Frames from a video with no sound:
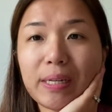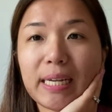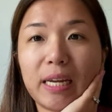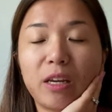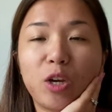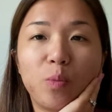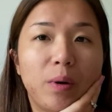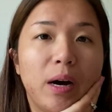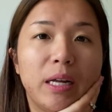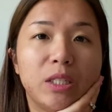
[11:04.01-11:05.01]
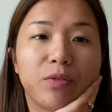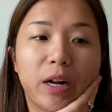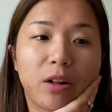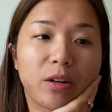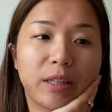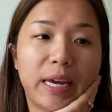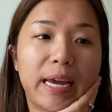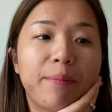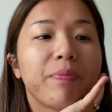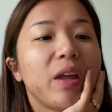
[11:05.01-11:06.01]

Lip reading: get coupons regularly.